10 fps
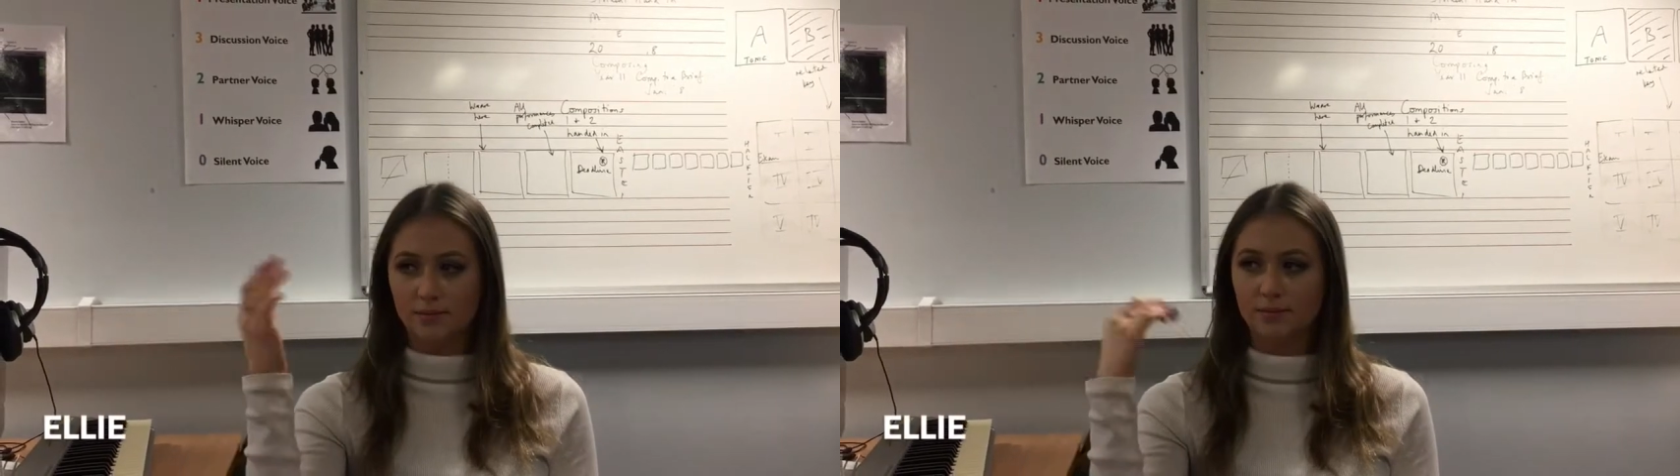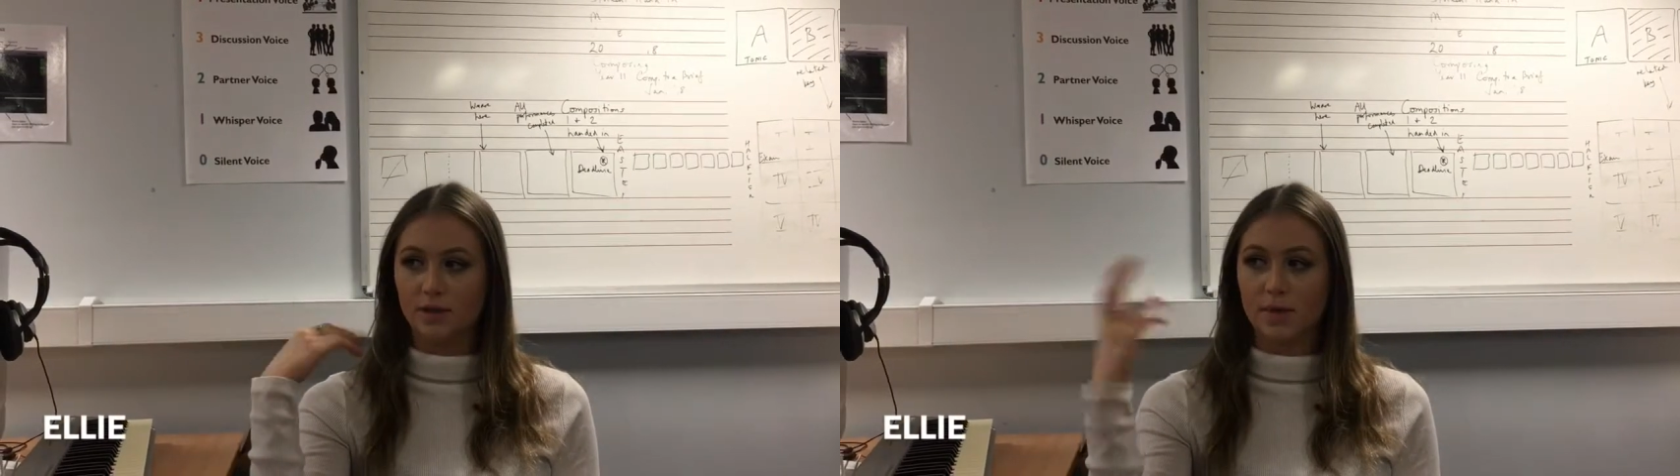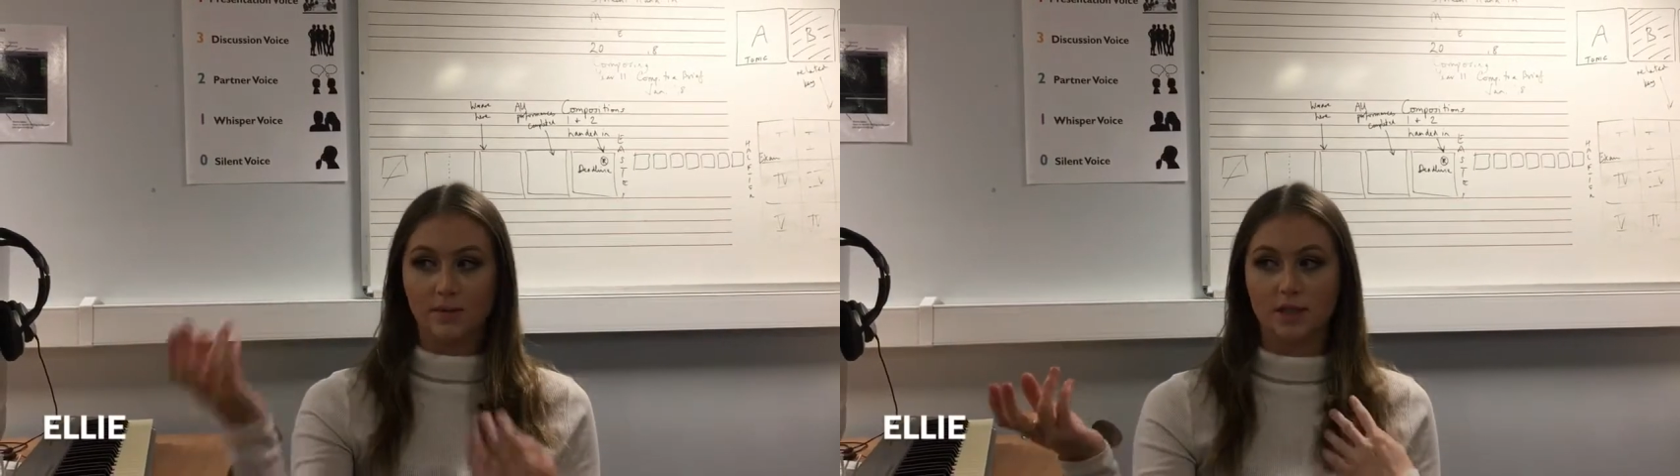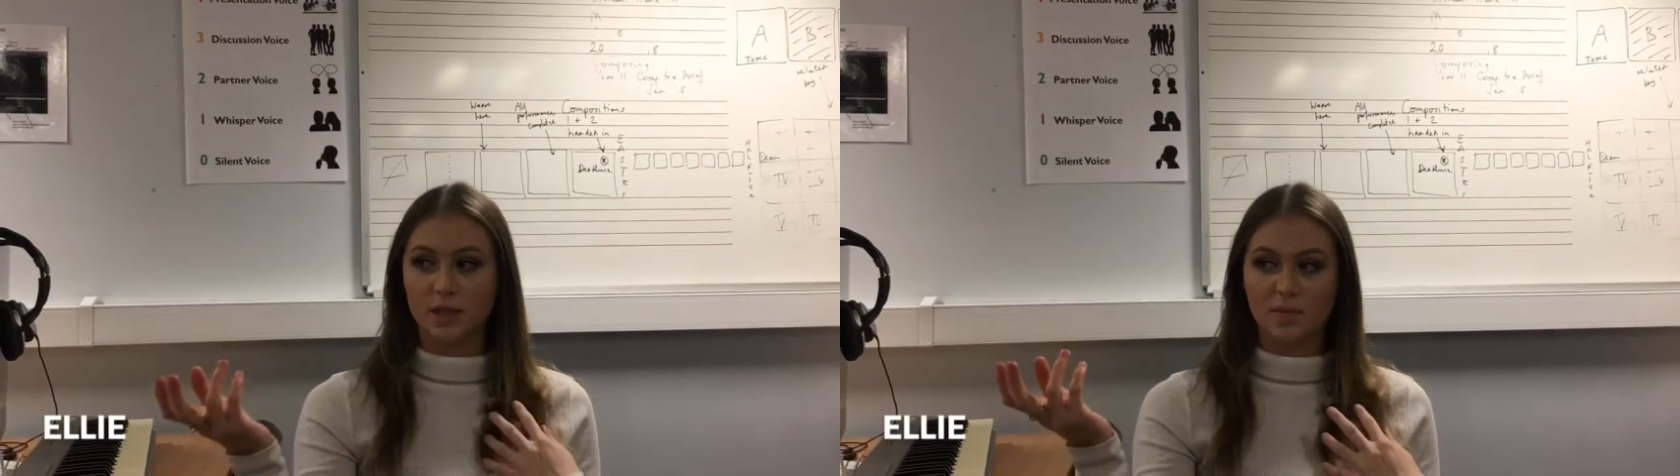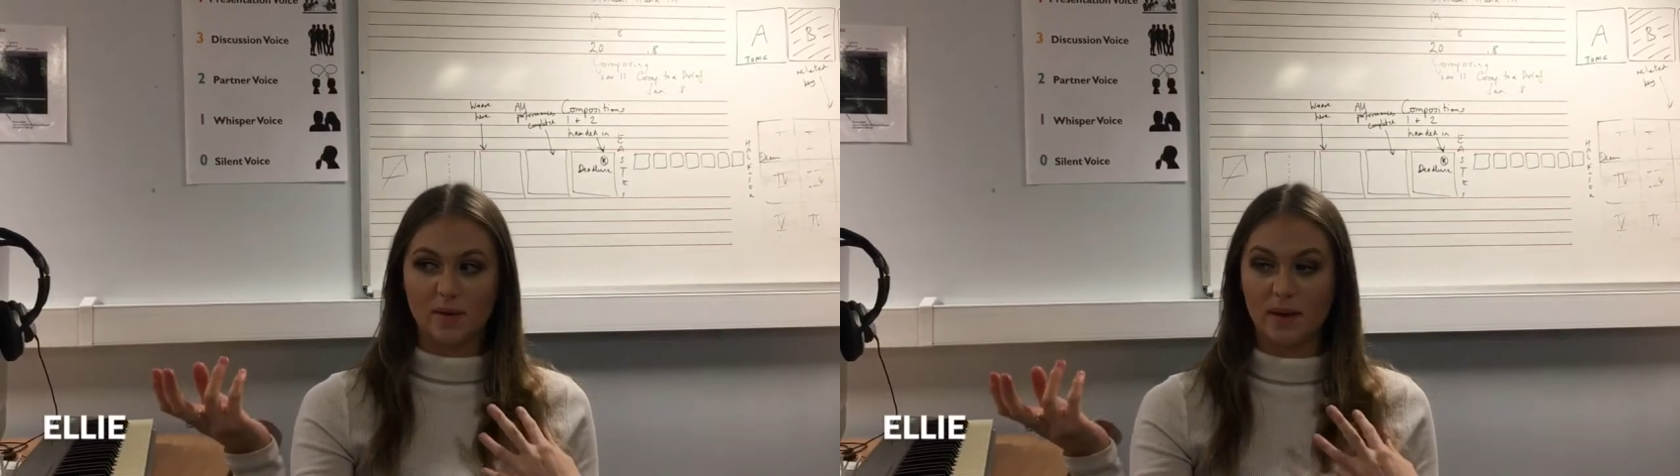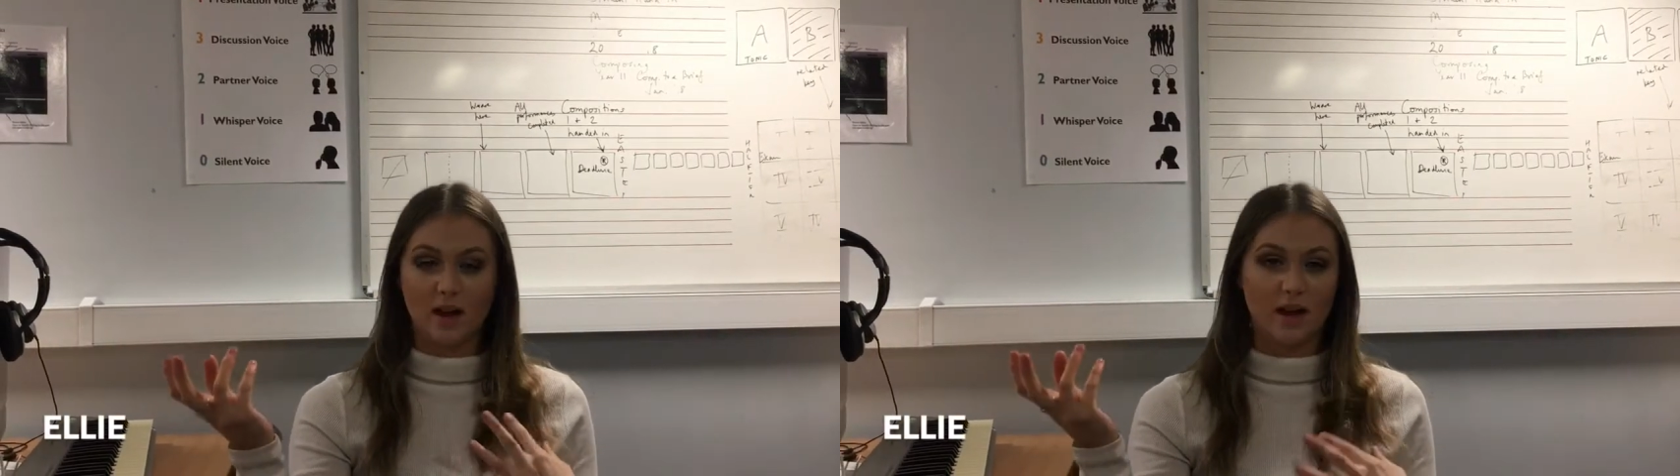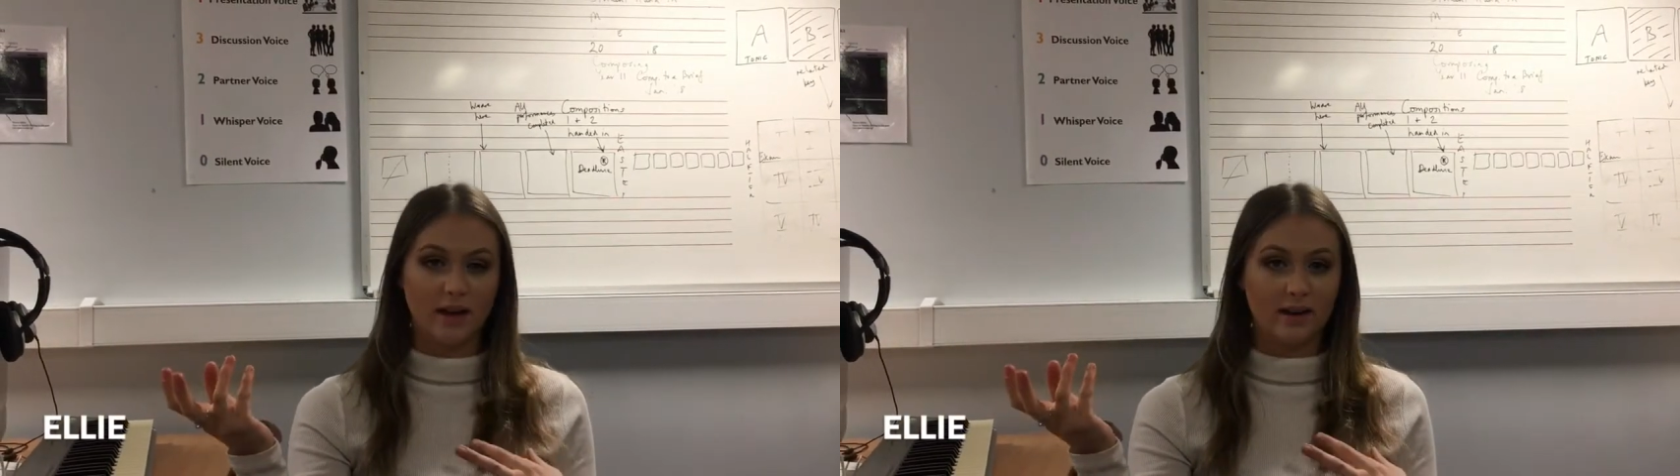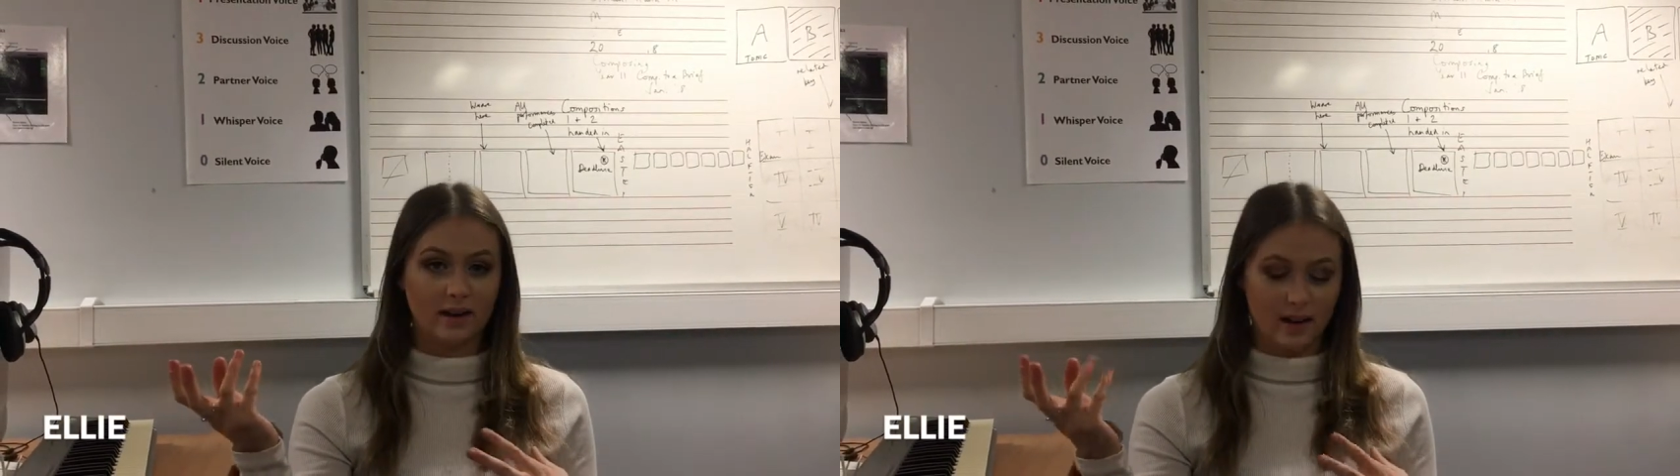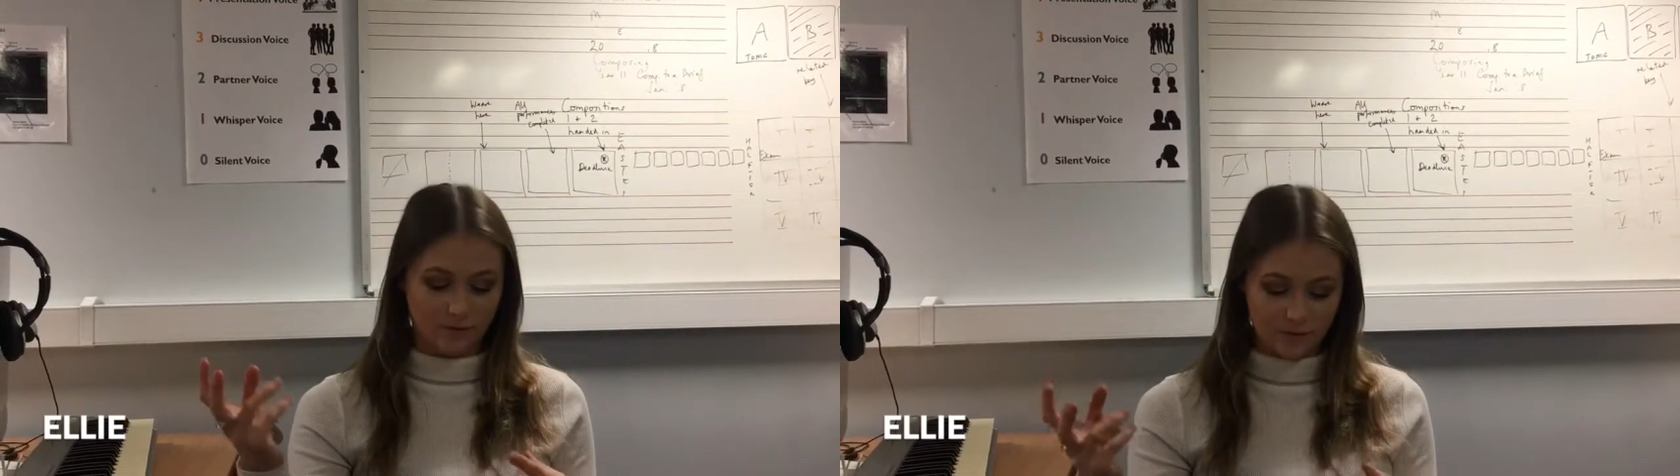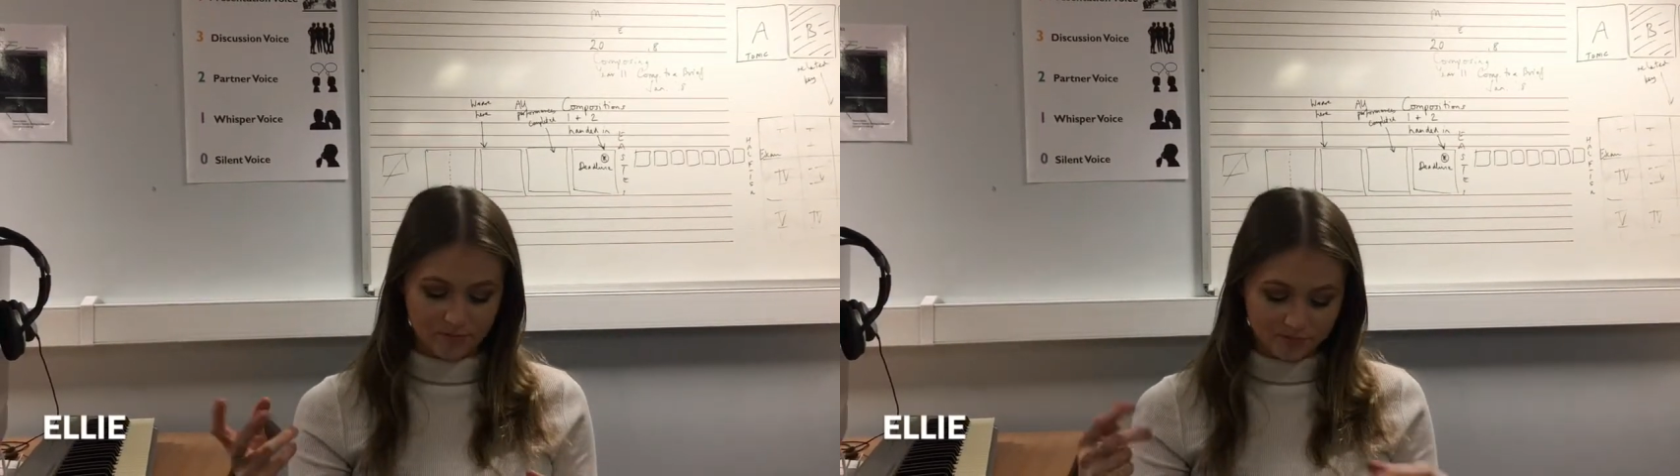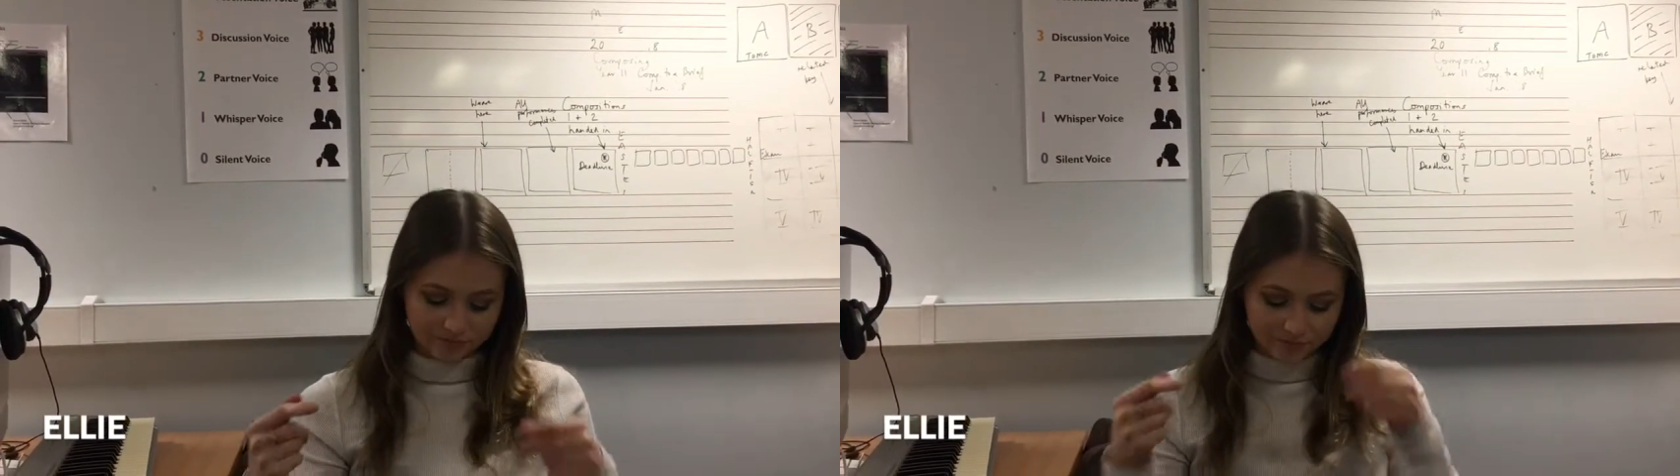so maybe just a bit better lighting in that room.